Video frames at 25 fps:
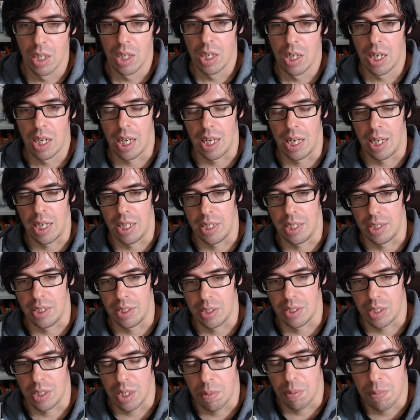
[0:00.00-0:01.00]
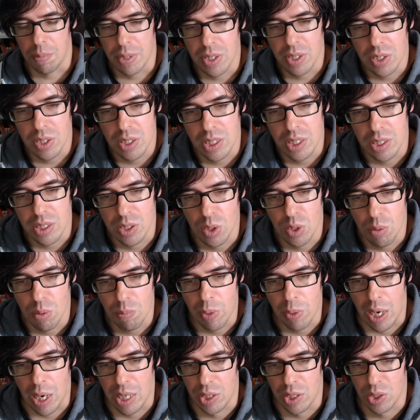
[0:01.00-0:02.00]
and because it's
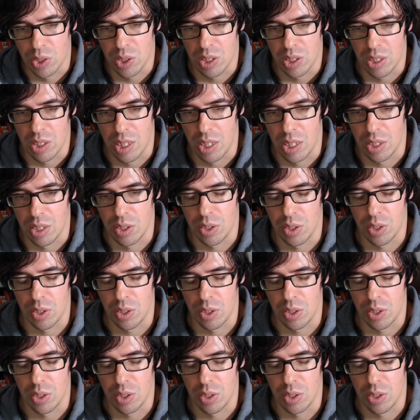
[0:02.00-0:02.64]
comprehension that